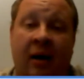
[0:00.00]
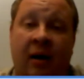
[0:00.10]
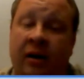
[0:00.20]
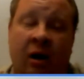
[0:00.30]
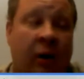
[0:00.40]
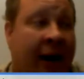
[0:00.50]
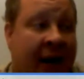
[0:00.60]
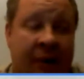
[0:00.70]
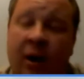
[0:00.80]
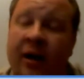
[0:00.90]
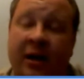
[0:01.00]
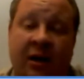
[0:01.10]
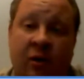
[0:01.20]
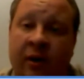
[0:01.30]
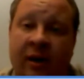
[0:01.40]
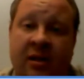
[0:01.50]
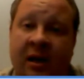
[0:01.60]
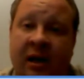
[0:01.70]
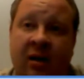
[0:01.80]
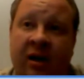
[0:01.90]
You know, anybody can do this,
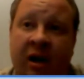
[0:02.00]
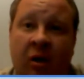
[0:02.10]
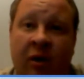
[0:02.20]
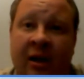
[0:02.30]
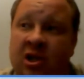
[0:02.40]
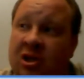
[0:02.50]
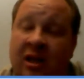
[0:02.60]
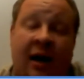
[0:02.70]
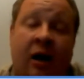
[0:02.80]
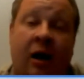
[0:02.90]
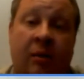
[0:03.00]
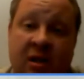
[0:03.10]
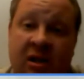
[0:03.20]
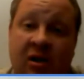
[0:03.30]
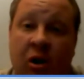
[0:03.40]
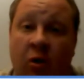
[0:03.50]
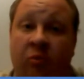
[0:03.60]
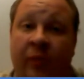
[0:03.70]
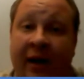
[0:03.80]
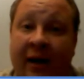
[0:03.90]
and, you know, let's just lock arms and go
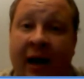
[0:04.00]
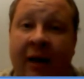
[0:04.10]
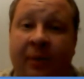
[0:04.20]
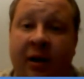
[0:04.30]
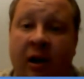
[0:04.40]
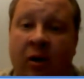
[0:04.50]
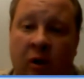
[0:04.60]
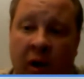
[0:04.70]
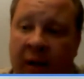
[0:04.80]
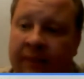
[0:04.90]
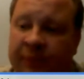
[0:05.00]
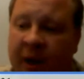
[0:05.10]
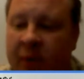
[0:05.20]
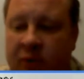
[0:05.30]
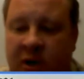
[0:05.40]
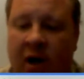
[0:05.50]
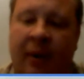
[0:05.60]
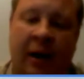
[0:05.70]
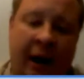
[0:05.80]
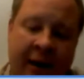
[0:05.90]
make it happen. You know, Debbie was talking
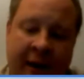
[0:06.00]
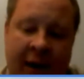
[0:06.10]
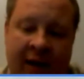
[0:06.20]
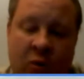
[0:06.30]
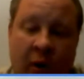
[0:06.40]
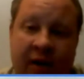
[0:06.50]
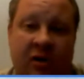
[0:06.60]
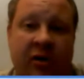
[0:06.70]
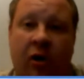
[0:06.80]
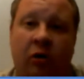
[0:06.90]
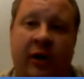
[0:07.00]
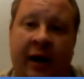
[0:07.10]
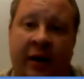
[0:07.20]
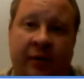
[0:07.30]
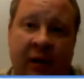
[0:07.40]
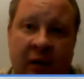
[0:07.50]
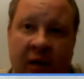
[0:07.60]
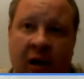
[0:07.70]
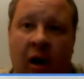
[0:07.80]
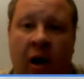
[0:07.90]
about AK, 22-year-old kid
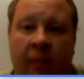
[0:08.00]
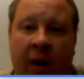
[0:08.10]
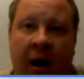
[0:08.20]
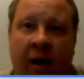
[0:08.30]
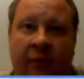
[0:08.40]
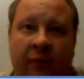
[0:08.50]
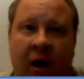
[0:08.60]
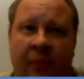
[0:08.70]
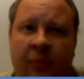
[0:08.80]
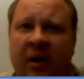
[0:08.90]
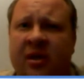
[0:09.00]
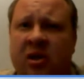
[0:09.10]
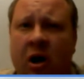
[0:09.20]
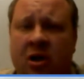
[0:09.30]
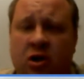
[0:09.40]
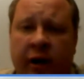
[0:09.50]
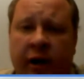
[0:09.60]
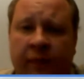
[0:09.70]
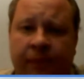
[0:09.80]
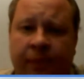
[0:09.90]
out of, I believe it's Austria,